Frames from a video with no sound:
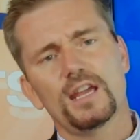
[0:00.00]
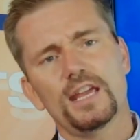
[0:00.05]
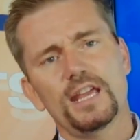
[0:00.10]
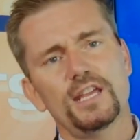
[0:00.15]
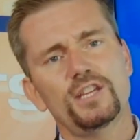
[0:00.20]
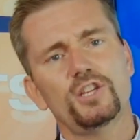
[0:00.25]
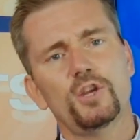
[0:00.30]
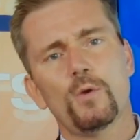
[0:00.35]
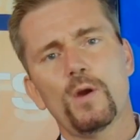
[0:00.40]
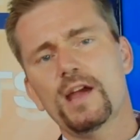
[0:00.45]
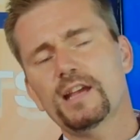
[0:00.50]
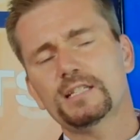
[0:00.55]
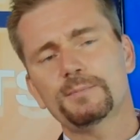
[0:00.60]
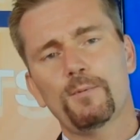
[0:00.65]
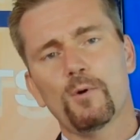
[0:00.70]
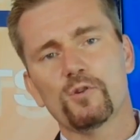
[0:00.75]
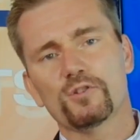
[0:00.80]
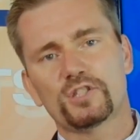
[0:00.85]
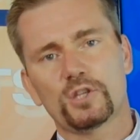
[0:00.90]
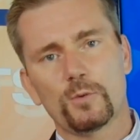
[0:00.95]
EU
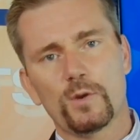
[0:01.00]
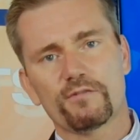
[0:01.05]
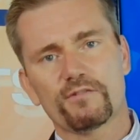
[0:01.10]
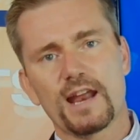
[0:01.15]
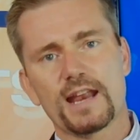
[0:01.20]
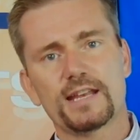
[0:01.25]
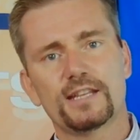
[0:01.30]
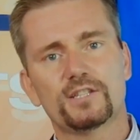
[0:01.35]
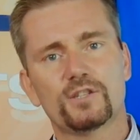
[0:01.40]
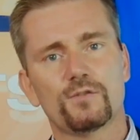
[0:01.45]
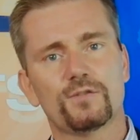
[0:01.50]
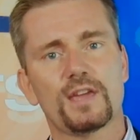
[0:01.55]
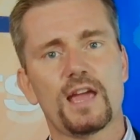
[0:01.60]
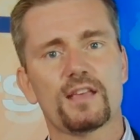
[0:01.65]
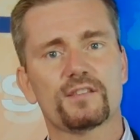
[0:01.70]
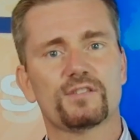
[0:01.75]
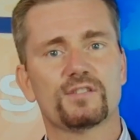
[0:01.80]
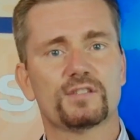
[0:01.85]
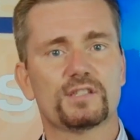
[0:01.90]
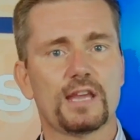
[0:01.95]
exports to Iran in
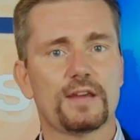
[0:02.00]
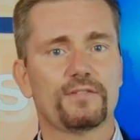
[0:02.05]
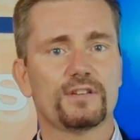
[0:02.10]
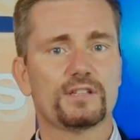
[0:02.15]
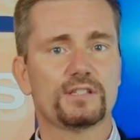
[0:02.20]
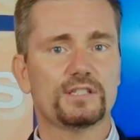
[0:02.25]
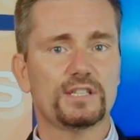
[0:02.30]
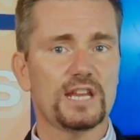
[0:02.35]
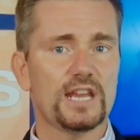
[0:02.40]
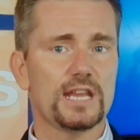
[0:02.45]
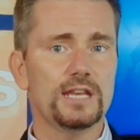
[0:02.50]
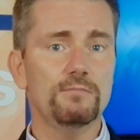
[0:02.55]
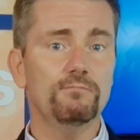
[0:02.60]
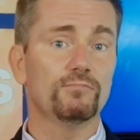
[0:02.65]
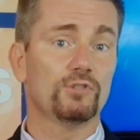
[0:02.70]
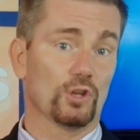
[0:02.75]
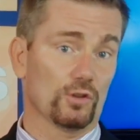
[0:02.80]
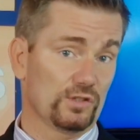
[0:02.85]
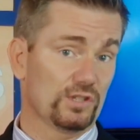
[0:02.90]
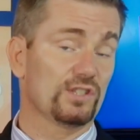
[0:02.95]

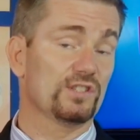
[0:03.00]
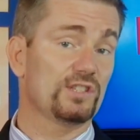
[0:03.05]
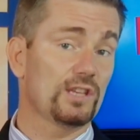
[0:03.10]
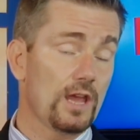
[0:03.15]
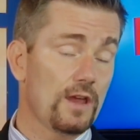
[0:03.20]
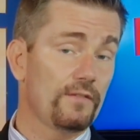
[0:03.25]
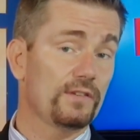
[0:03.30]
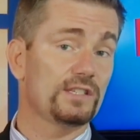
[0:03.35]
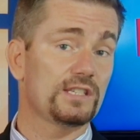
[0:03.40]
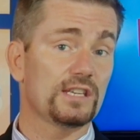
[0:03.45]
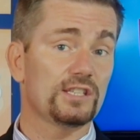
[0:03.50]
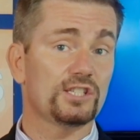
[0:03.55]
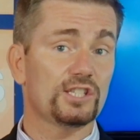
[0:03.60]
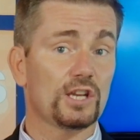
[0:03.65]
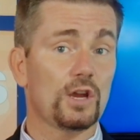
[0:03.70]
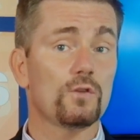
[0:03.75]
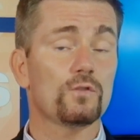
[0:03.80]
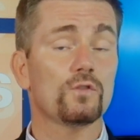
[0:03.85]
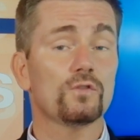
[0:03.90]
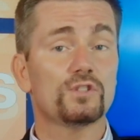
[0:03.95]
2017, goods and services,
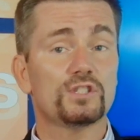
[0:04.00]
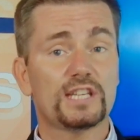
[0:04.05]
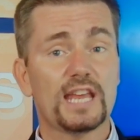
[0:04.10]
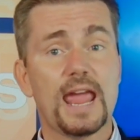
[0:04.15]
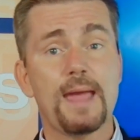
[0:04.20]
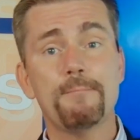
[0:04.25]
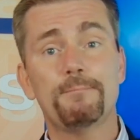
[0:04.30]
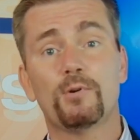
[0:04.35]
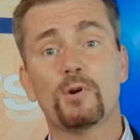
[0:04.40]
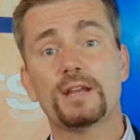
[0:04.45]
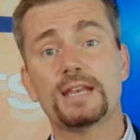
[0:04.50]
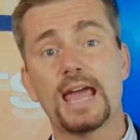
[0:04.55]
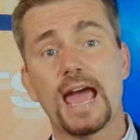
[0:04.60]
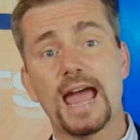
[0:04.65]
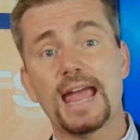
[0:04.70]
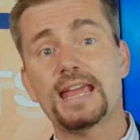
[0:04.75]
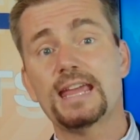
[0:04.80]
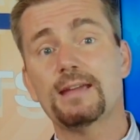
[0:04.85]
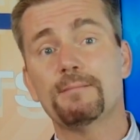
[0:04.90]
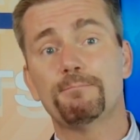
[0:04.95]
totaled
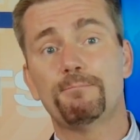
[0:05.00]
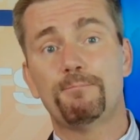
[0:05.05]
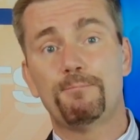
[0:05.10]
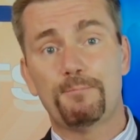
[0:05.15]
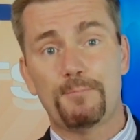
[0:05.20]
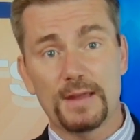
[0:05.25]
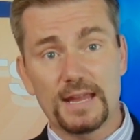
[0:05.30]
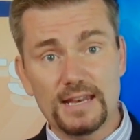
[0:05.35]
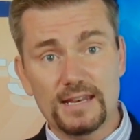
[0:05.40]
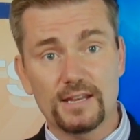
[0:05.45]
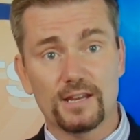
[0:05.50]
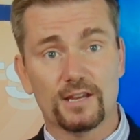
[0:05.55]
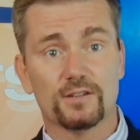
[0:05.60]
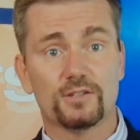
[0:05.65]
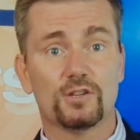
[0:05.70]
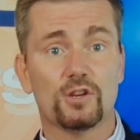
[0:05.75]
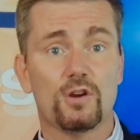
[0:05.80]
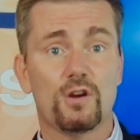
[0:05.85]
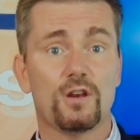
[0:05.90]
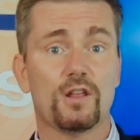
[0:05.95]
$10.8
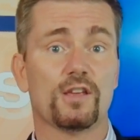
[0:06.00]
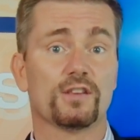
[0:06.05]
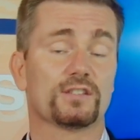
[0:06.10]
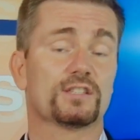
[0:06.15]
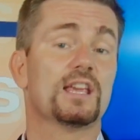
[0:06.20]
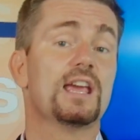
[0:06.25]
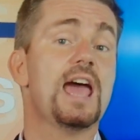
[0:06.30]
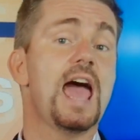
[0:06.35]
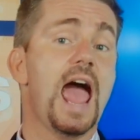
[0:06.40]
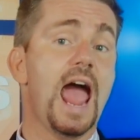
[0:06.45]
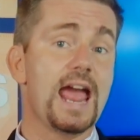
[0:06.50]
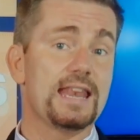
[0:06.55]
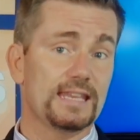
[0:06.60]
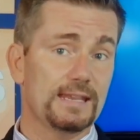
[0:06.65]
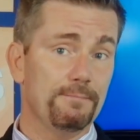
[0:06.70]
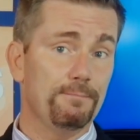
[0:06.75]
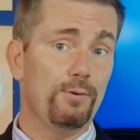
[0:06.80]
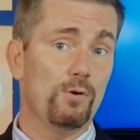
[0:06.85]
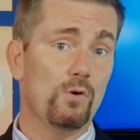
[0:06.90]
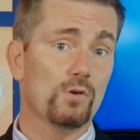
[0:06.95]
billion, and
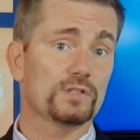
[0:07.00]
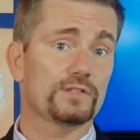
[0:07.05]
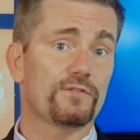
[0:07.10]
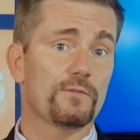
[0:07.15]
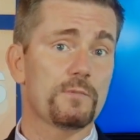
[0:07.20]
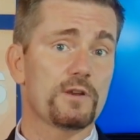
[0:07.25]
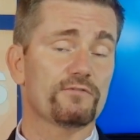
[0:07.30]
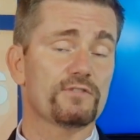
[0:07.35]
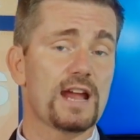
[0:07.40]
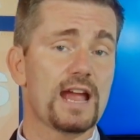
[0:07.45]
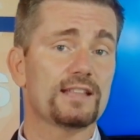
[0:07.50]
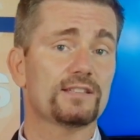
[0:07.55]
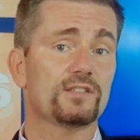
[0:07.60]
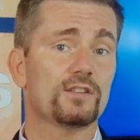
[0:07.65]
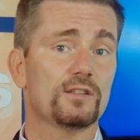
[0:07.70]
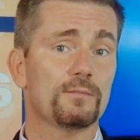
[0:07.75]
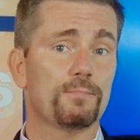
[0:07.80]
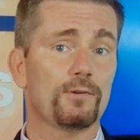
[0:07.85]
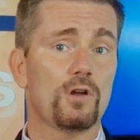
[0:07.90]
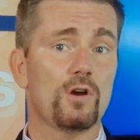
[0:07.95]
imports from Iran
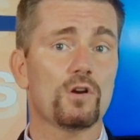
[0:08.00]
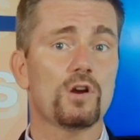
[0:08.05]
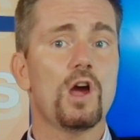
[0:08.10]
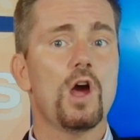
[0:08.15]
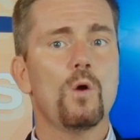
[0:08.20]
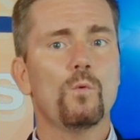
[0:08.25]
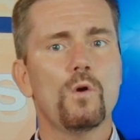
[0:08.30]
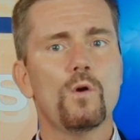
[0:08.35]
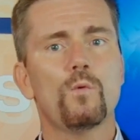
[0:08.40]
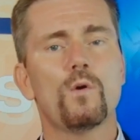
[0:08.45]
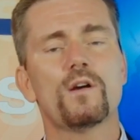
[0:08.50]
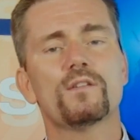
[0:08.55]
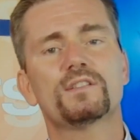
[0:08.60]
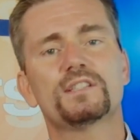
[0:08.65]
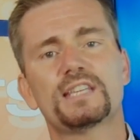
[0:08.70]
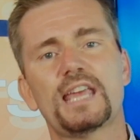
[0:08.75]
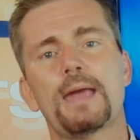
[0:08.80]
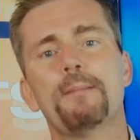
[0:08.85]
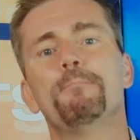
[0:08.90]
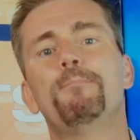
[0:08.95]
to the bloc were
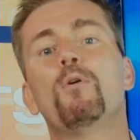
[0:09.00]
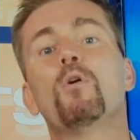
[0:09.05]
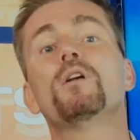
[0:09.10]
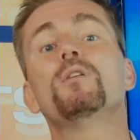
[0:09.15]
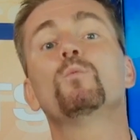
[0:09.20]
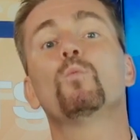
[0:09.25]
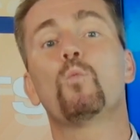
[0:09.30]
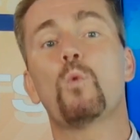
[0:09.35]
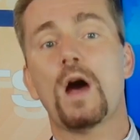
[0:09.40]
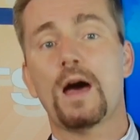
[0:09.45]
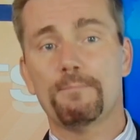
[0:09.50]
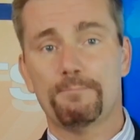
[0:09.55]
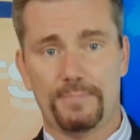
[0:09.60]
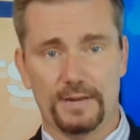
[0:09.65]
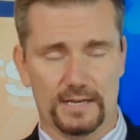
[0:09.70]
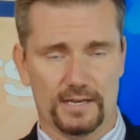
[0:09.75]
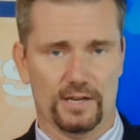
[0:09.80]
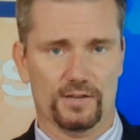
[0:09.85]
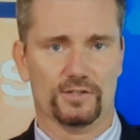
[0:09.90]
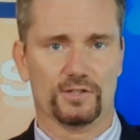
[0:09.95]
worth $10.1
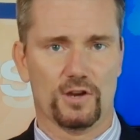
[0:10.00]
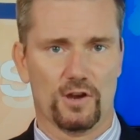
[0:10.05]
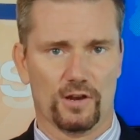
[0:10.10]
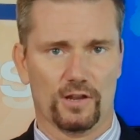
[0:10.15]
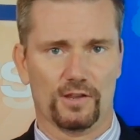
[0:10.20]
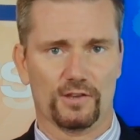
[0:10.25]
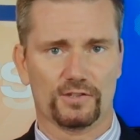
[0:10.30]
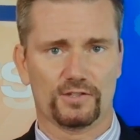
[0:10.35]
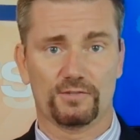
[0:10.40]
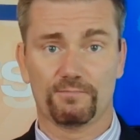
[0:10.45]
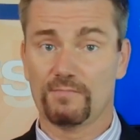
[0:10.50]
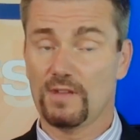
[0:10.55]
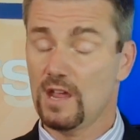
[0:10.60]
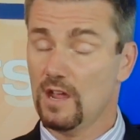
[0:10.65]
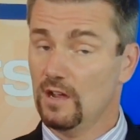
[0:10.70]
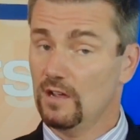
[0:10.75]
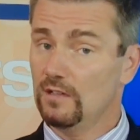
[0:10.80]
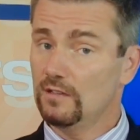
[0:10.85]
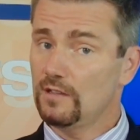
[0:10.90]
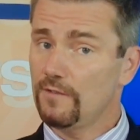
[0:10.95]
billion.
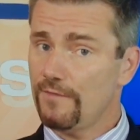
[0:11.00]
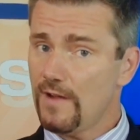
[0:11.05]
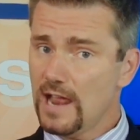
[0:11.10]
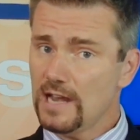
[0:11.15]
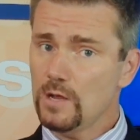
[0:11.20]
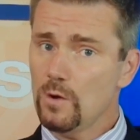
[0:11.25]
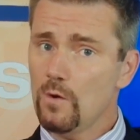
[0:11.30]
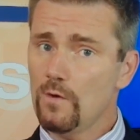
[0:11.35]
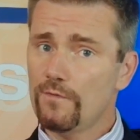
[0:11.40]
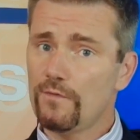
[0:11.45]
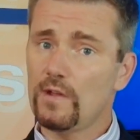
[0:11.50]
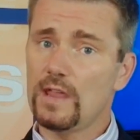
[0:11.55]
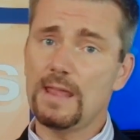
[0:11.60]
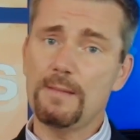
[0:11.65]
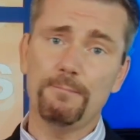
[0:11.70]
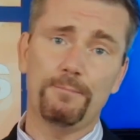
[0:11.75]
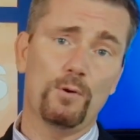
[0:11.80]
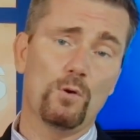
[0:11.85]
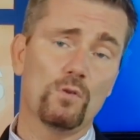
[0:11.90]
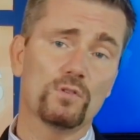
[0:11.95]
The value of
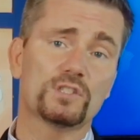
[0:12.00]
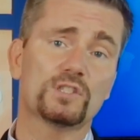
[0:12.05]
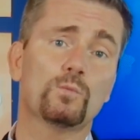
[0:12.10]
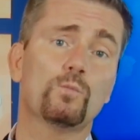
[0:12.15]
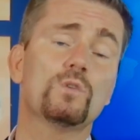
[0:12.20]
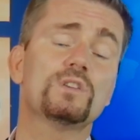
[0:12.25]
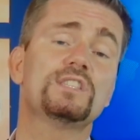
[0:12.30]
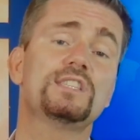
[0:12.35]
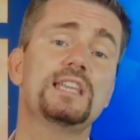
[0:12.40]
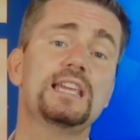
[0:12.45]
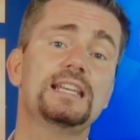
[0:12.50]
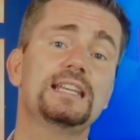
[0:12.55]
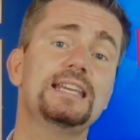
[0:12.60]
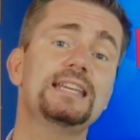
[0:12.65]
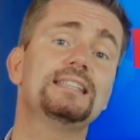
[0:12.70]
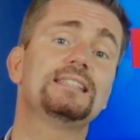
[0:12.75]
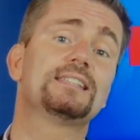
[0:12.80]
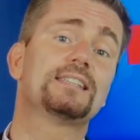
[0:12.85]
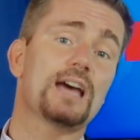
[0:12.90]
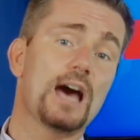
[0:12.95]
imports was
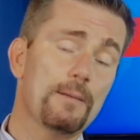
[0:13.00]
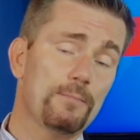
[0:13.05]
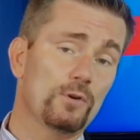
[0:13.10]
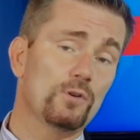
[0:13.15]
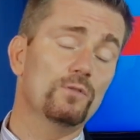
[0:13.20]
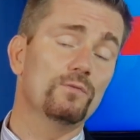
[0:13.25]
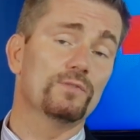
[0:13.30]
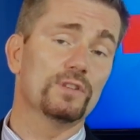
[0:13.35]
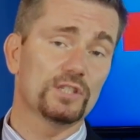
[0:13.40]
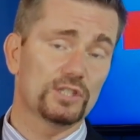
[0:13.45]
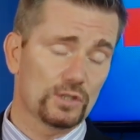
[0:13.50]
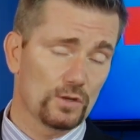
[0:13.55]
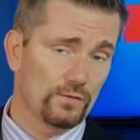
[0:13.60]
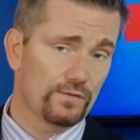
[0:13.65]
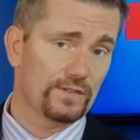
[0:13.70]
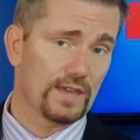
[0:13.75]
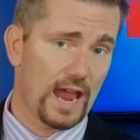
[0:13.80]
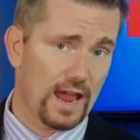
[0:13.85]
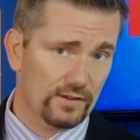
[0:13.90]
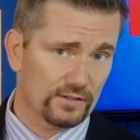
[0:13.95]
nearly double the
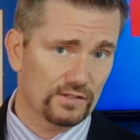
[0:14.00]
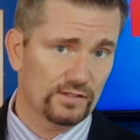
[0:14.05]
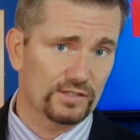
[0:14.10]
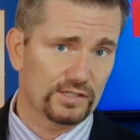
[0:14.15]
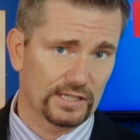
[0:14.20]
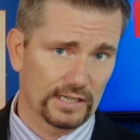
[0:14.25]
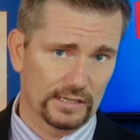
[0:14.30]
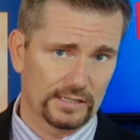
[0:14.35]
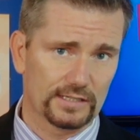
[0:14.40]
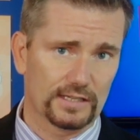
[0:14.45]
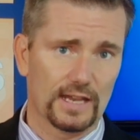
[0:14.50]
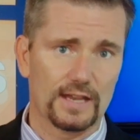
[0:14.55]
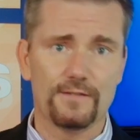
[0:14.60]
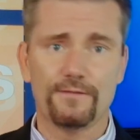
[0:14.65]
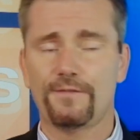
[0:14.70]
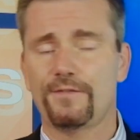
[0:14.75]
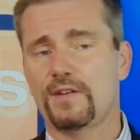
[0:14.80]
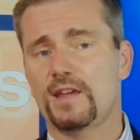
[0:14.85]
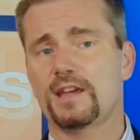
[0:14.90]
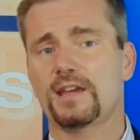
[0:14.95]
2016
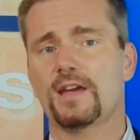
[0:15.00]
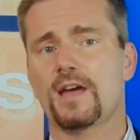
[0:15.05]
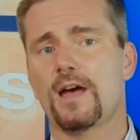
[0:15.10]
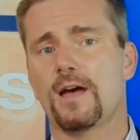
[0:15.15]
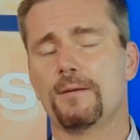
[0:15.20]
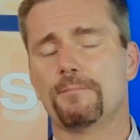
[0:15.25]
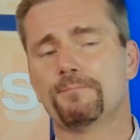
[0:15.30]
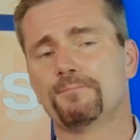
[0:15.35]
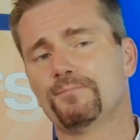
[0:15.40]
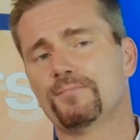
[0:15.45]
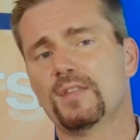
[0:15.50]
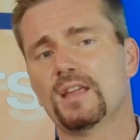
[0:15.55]
figure.